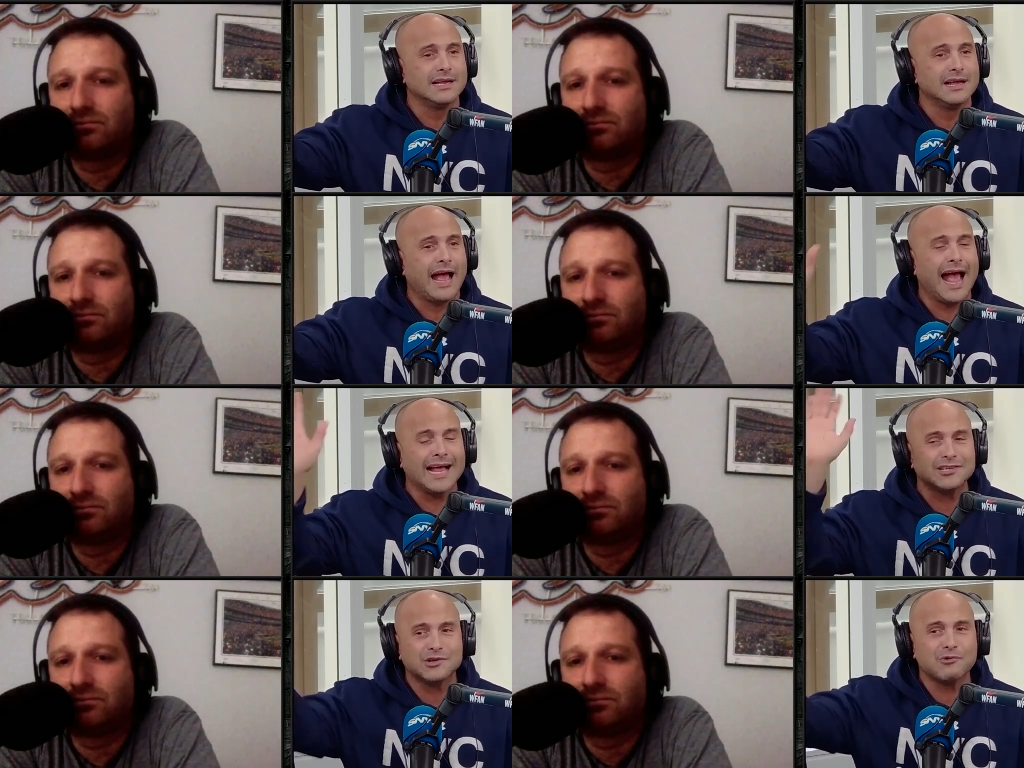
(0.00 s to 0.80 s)

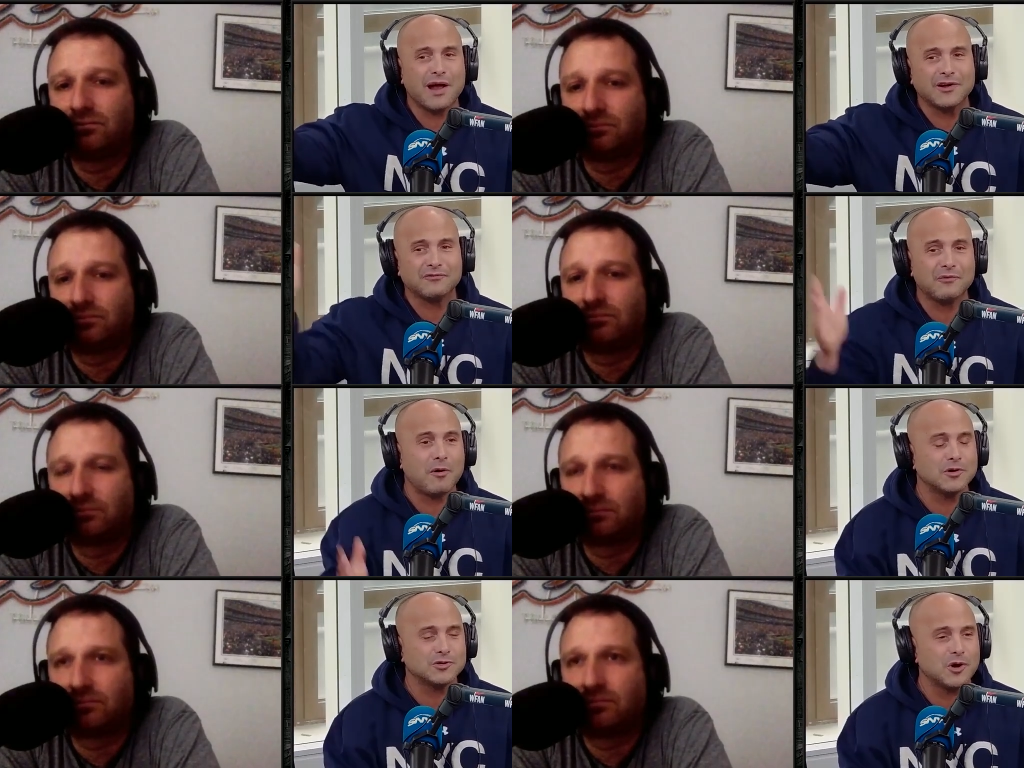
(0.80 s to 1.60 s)
Speaker 1: has the record for
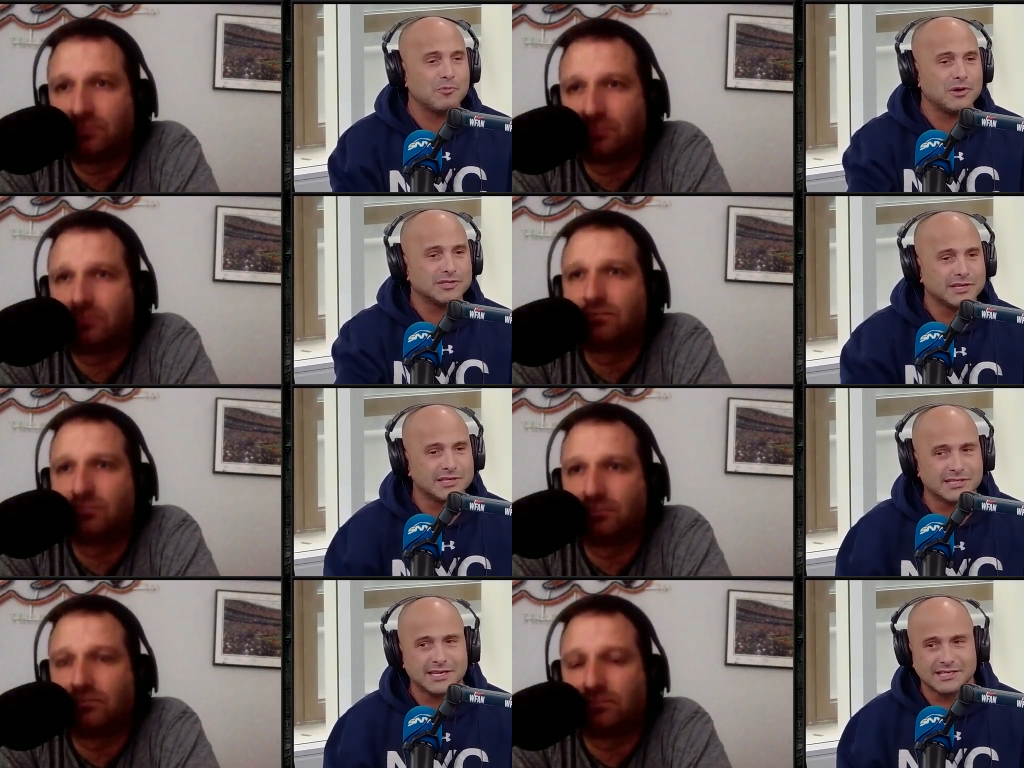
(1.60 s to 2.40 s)
most home runs in a
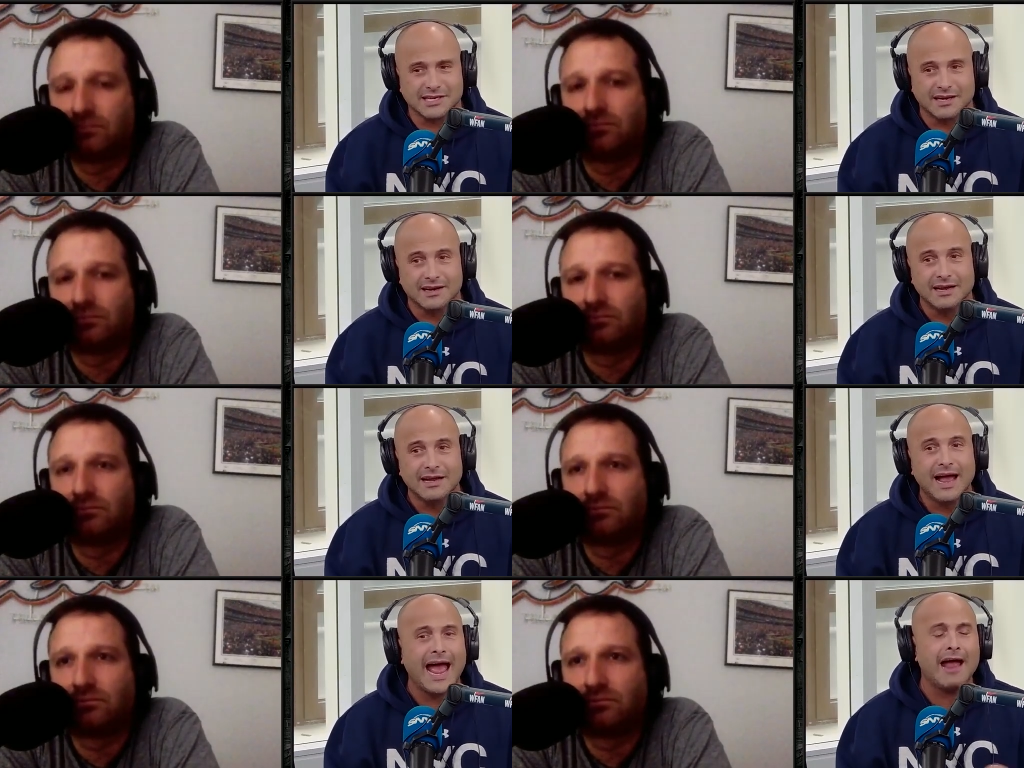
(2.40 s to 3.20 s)
season.
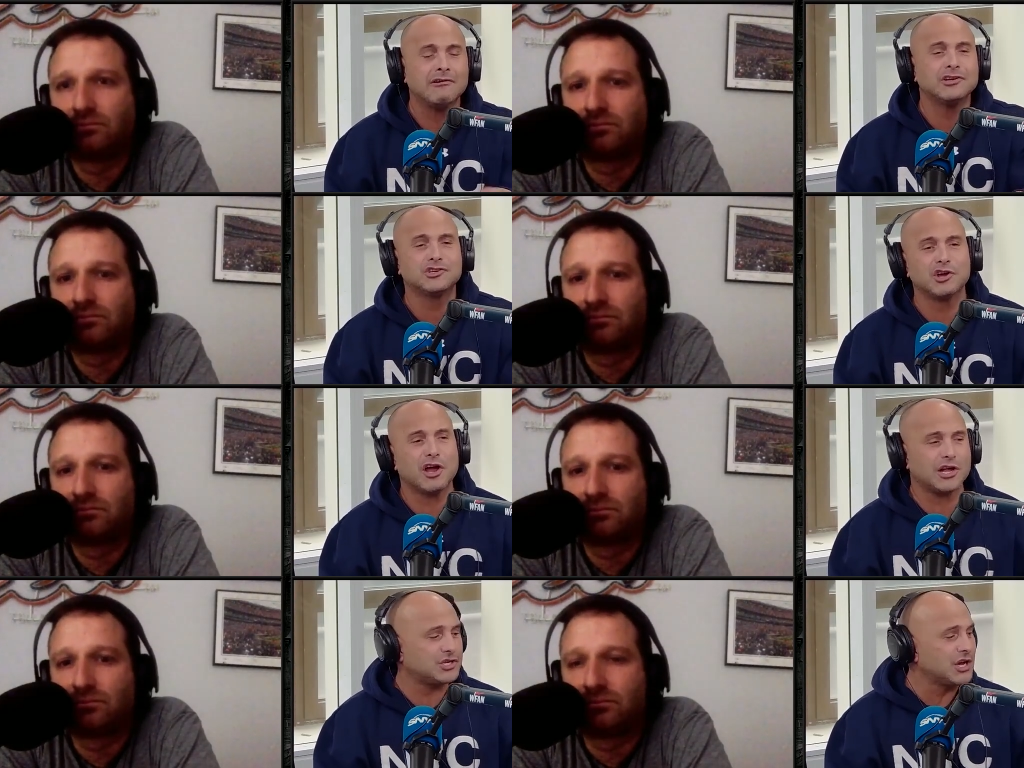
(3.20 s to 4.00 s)
Aaron
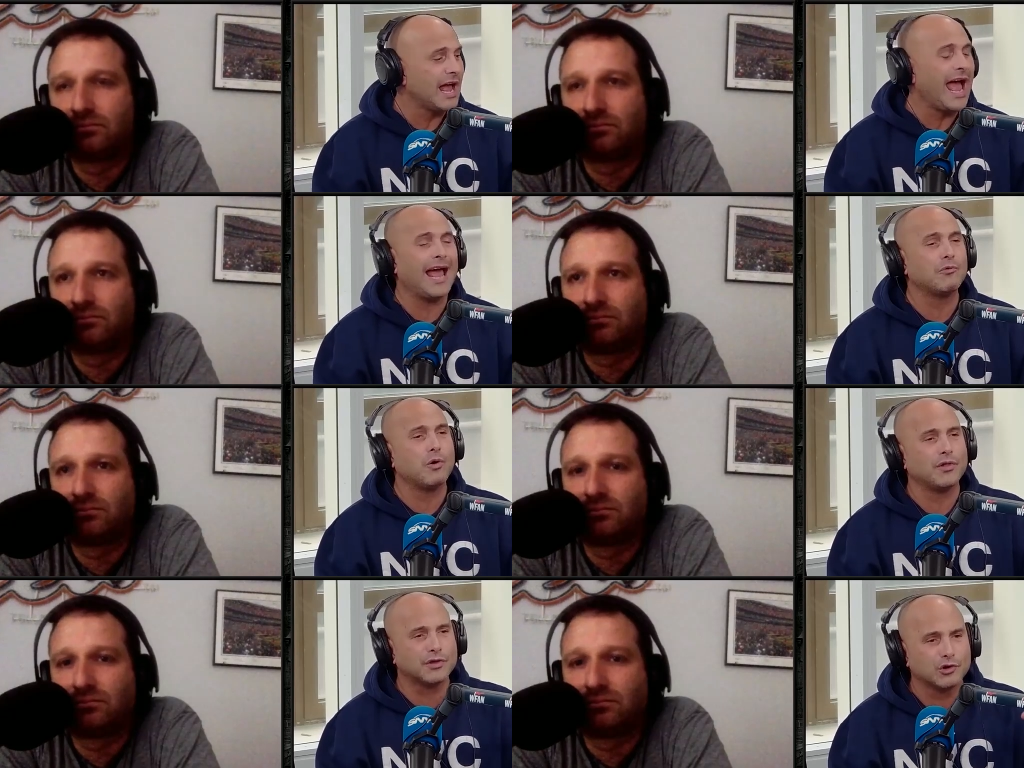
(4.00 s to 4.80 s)
Judge had one
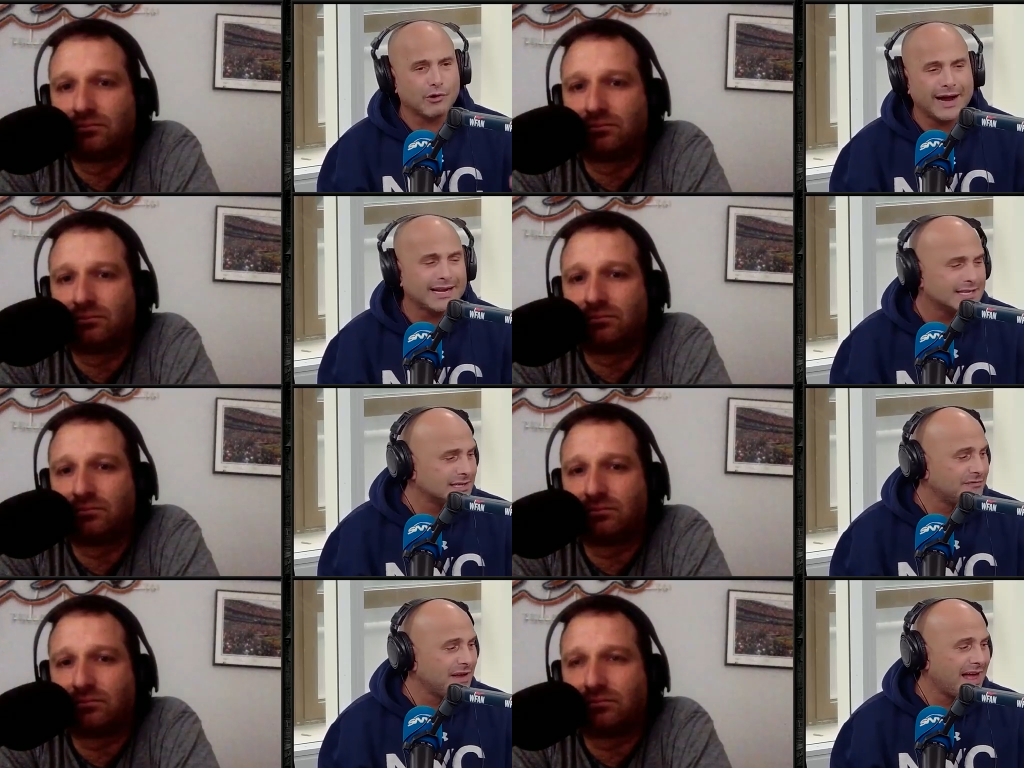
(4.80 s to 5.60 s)
of the greatest,
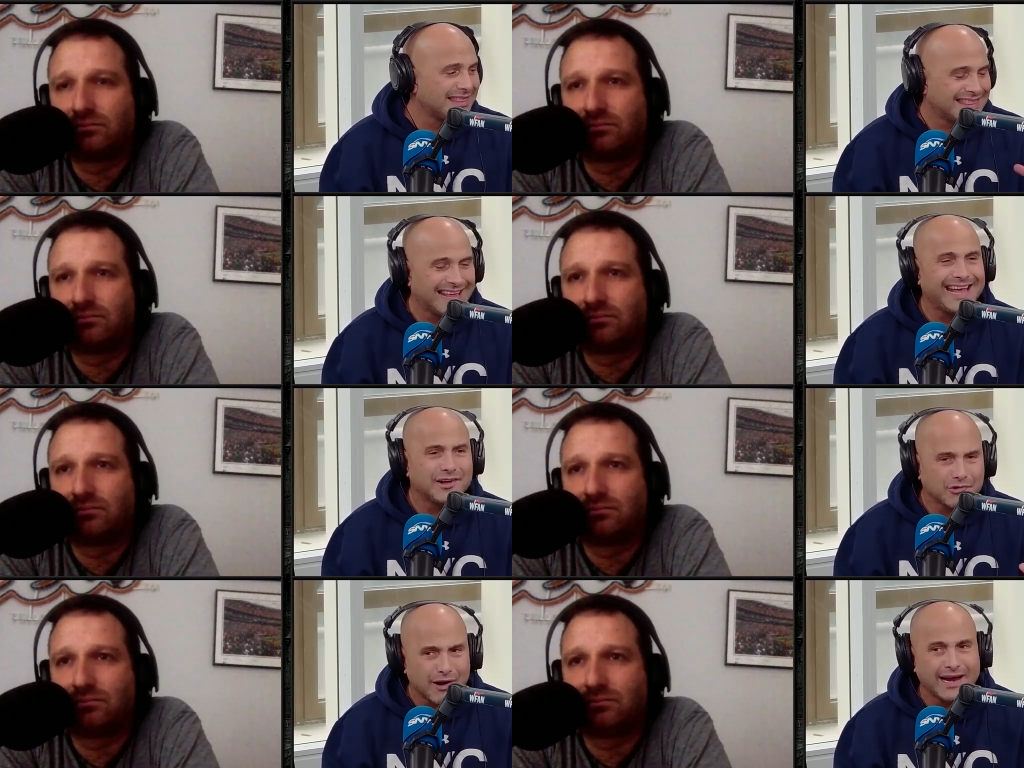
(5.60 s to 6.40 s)
if not the
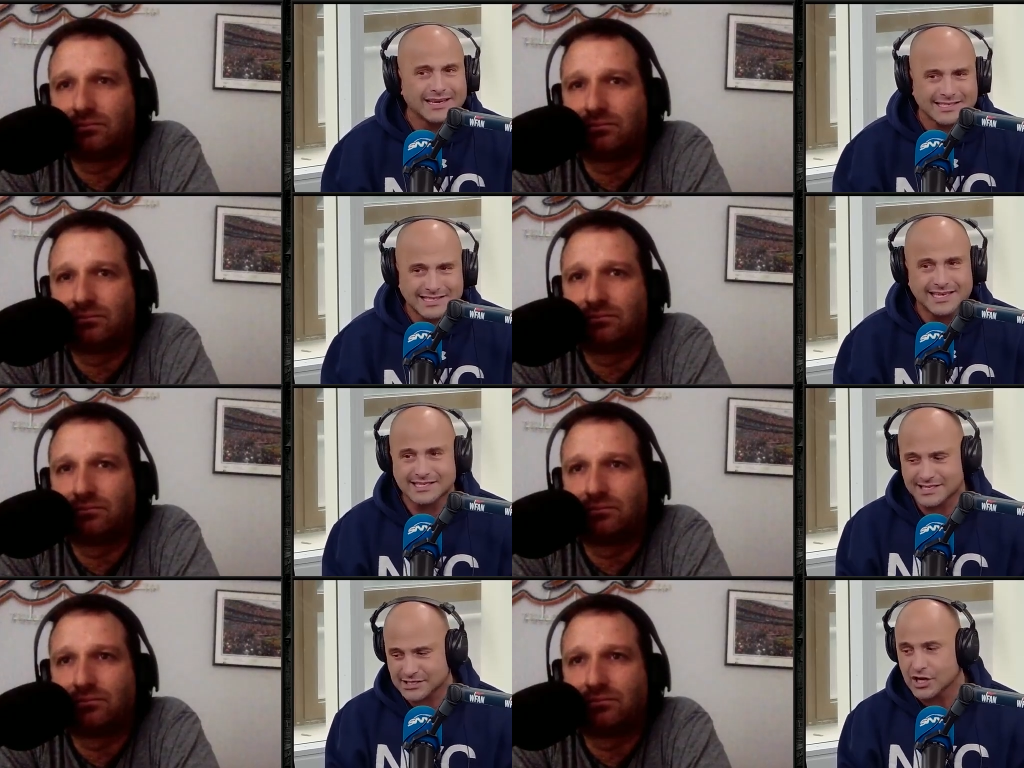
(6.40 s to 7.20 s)
greatest,
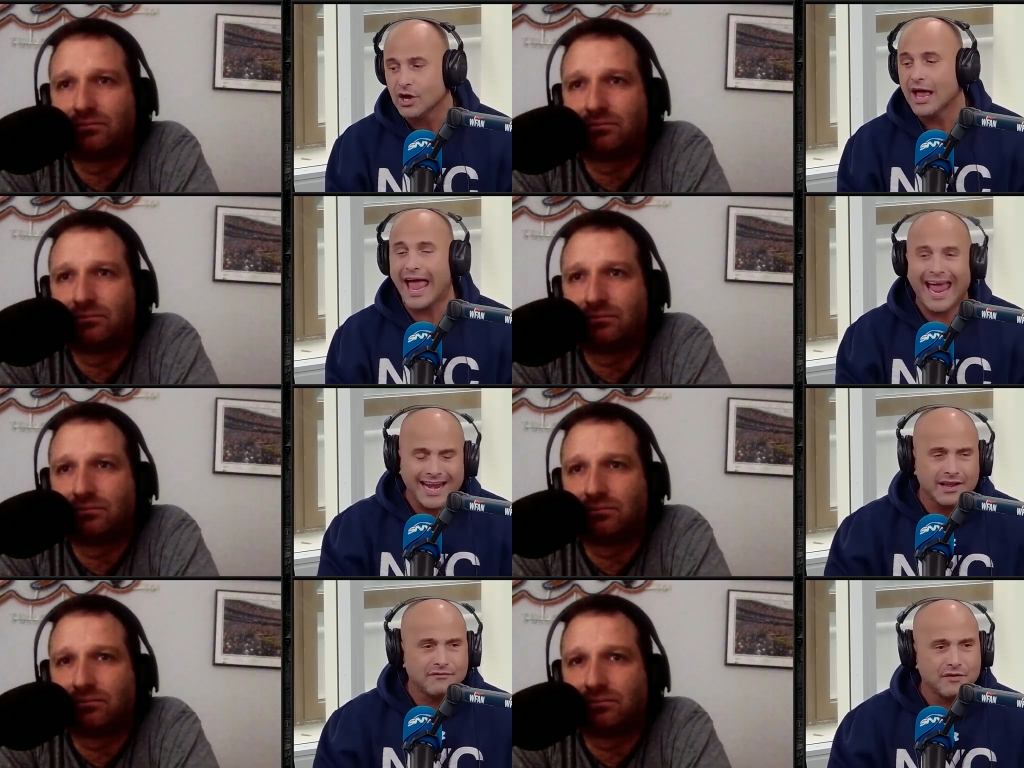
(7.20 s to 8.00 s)
seasons any of